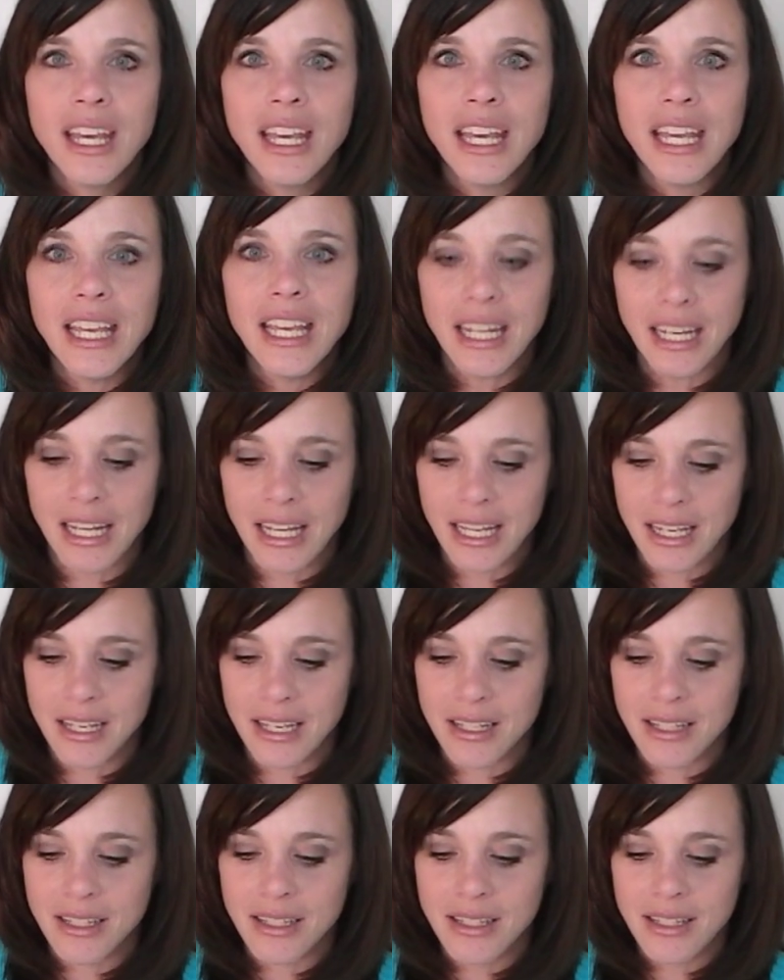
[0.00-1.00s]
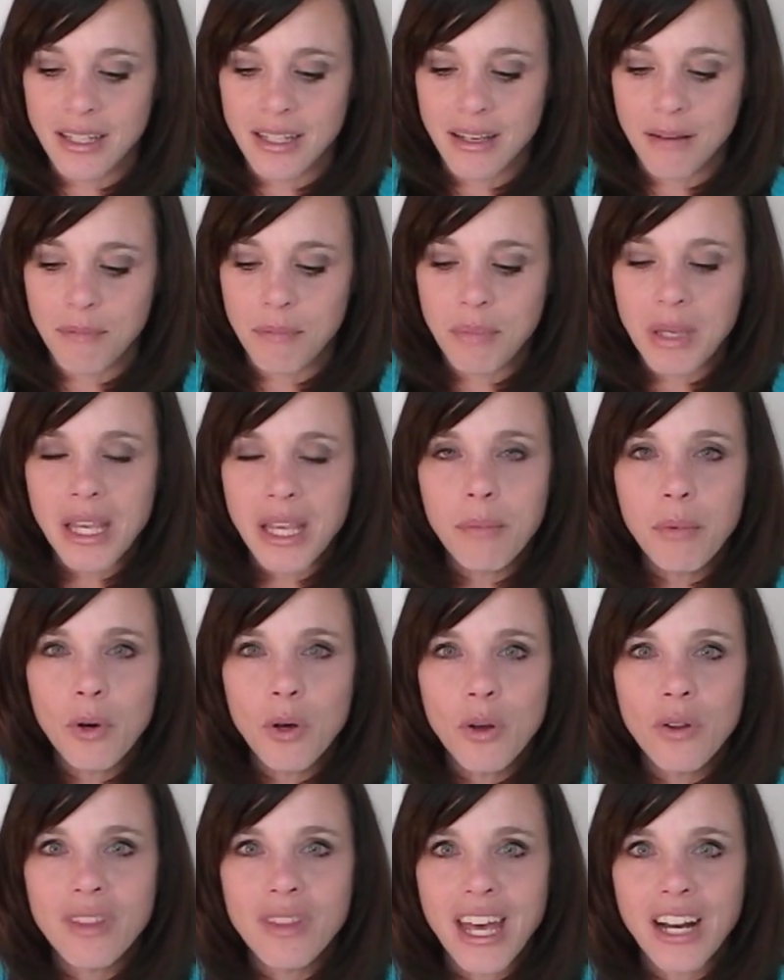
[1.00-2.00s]
It is
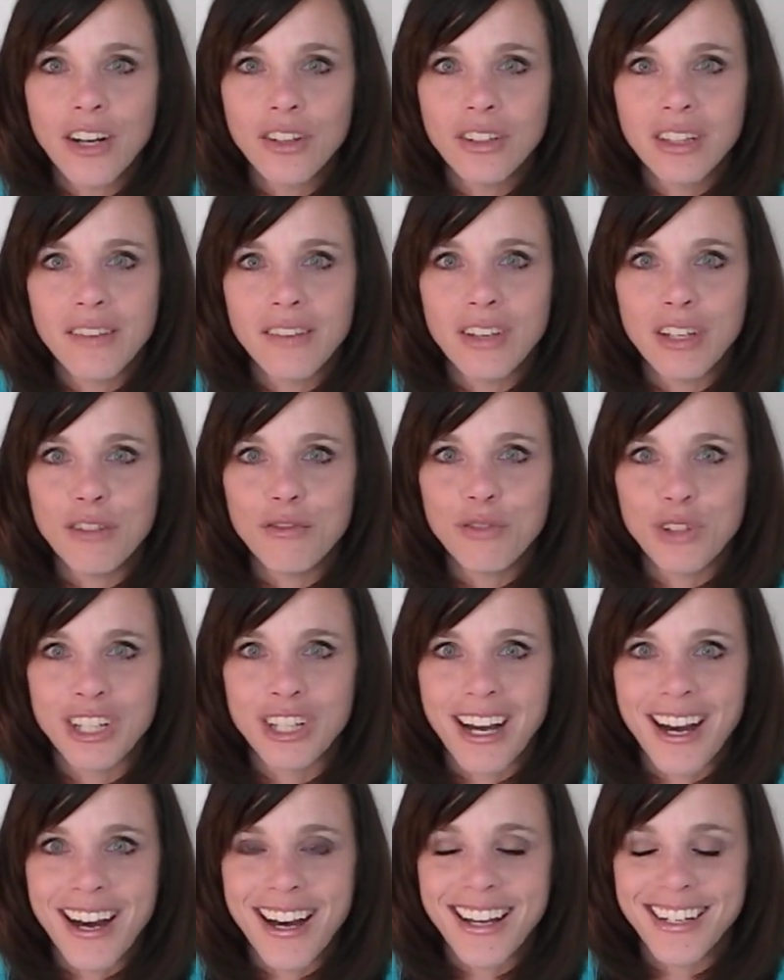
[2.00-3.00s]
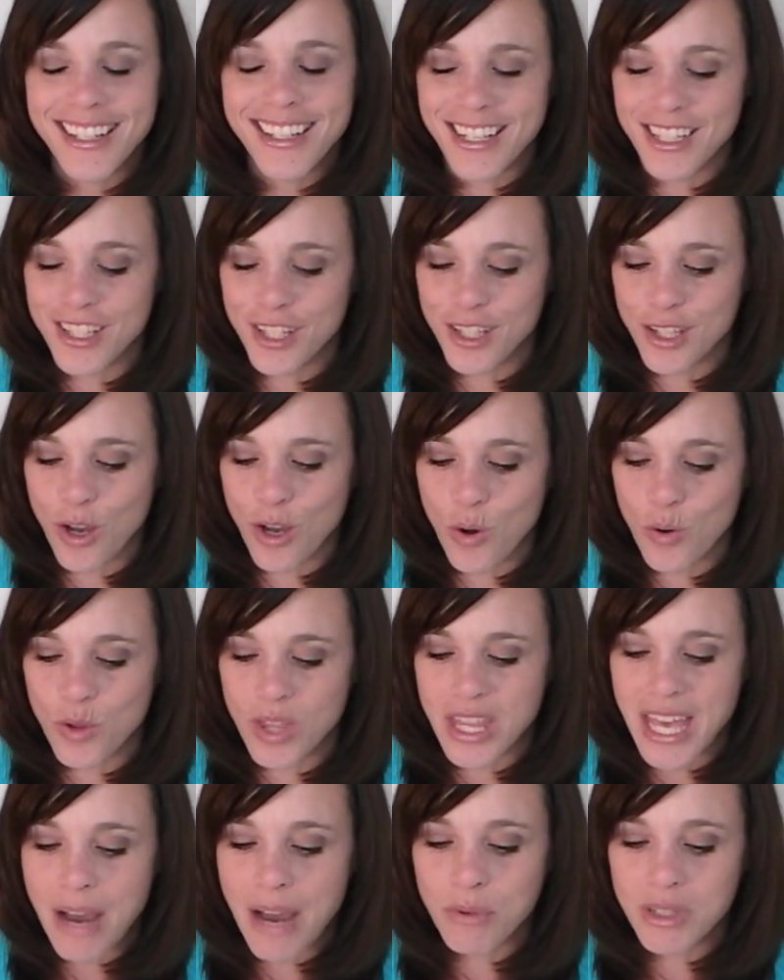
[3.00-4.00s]
people that are living for God. And so
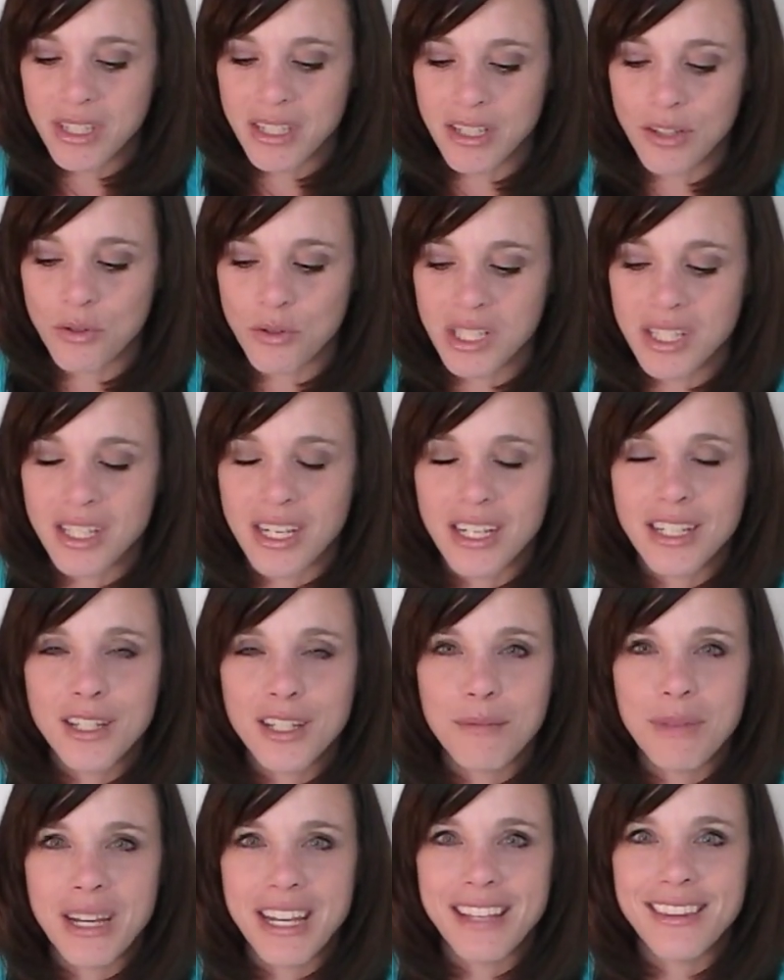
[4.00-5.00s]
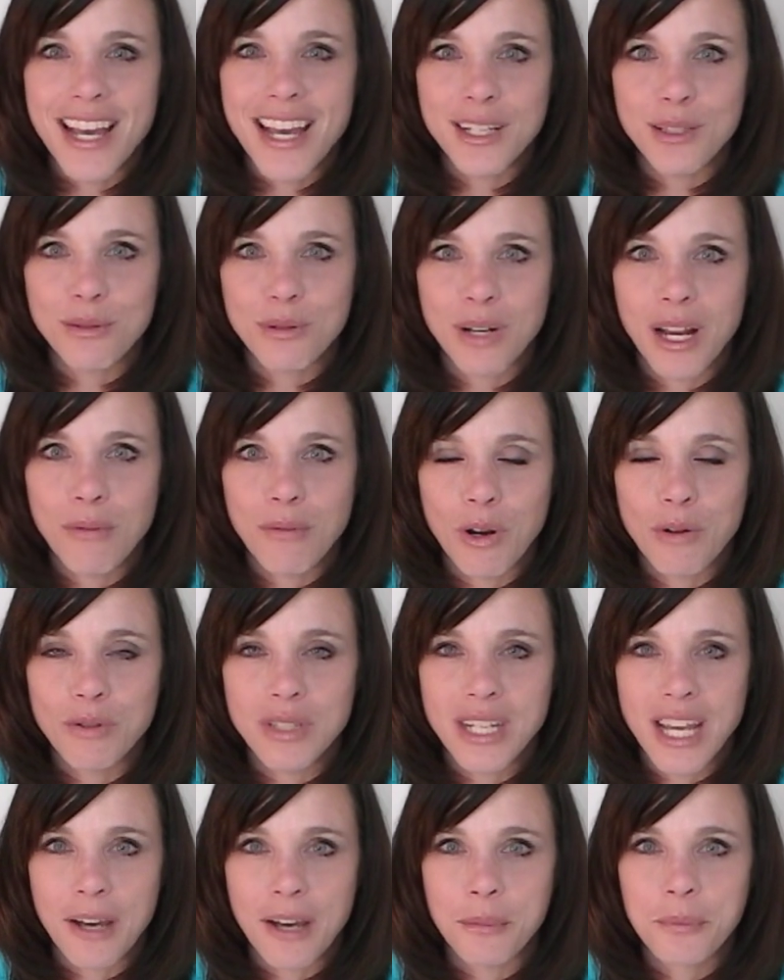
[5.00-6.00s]
that was interesting to me. That's what I wrote
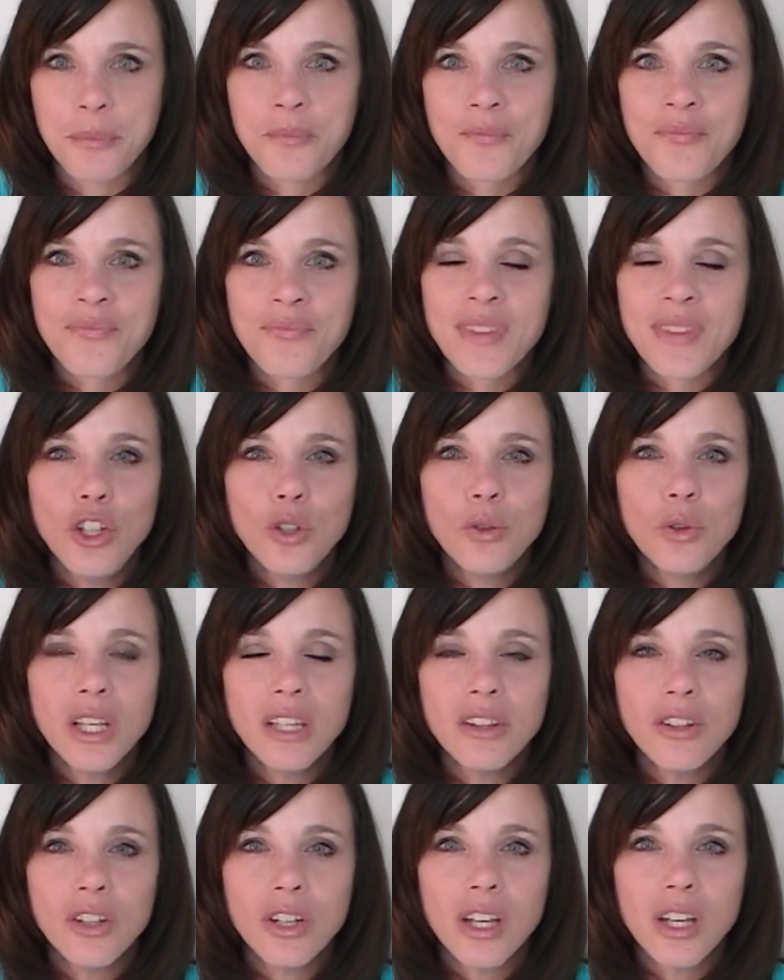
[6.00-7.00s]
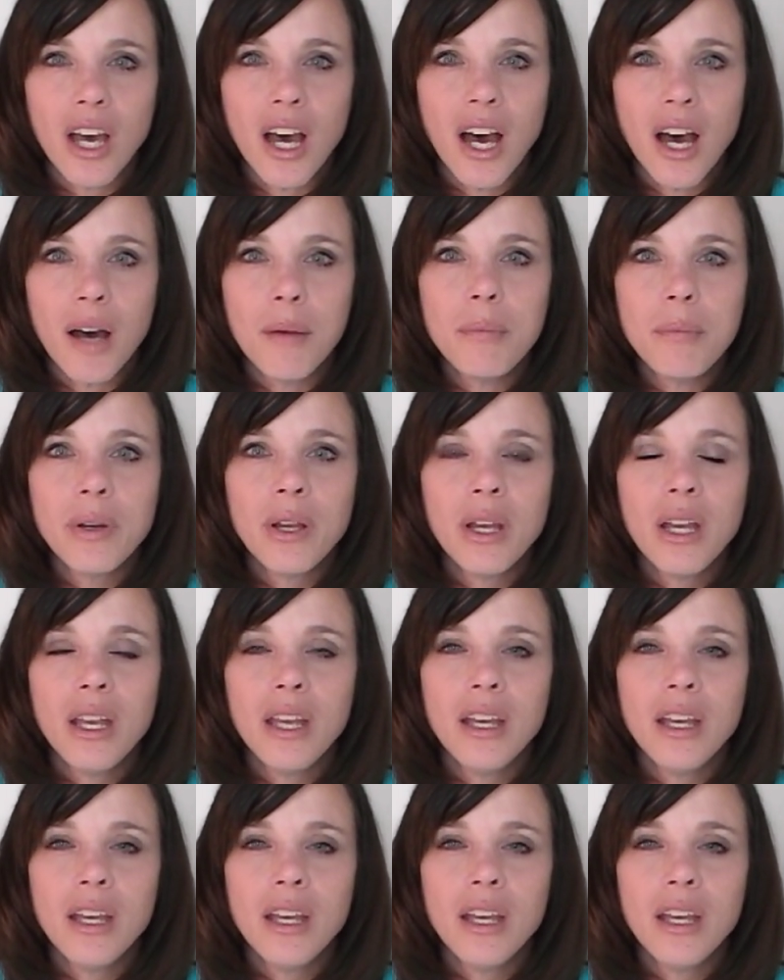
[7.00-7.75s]
down. You can look up